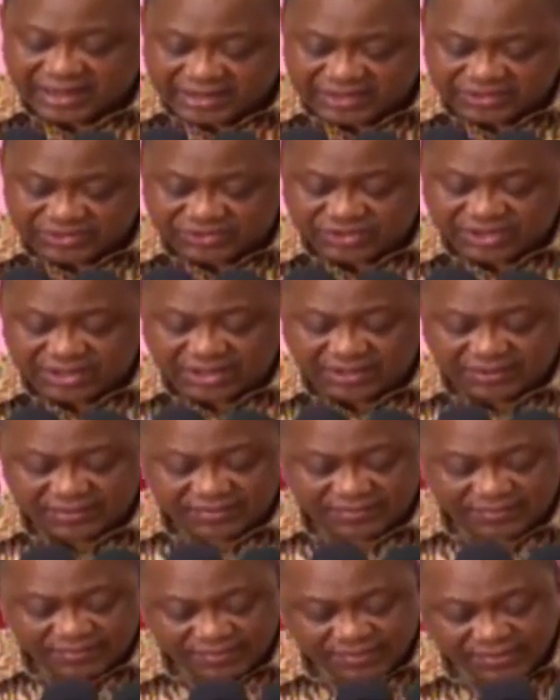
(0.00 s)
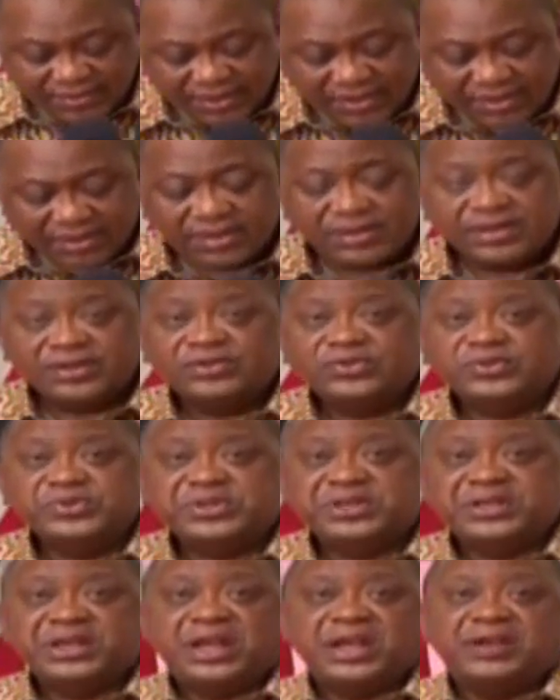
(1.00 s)
entry
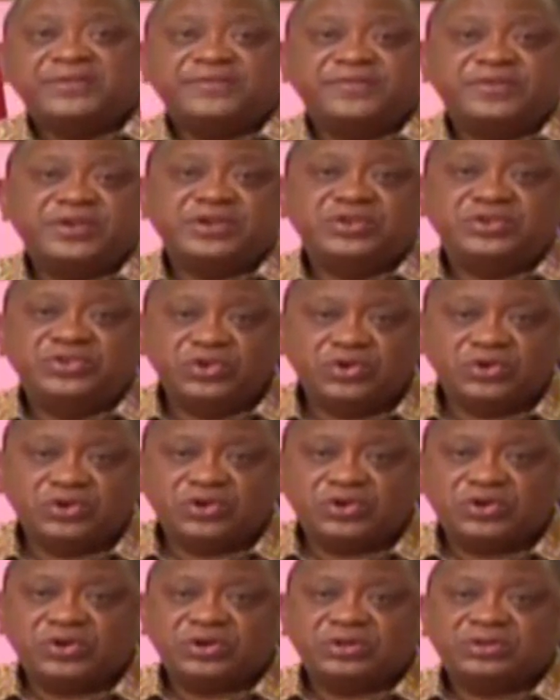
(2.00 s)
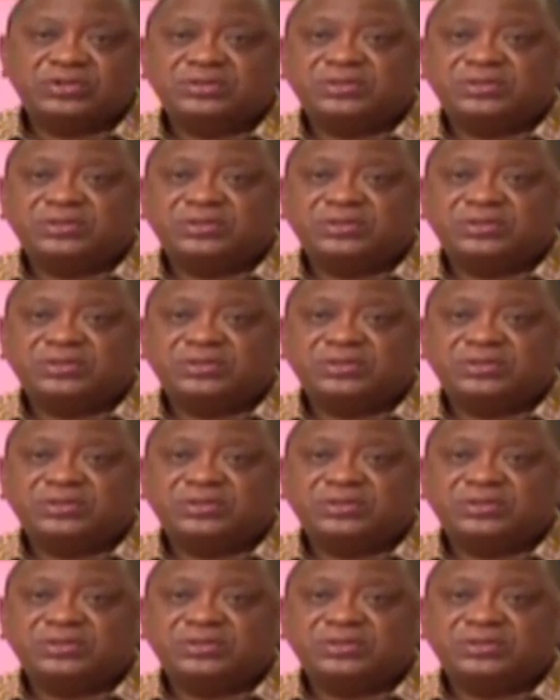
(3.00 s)
using every door,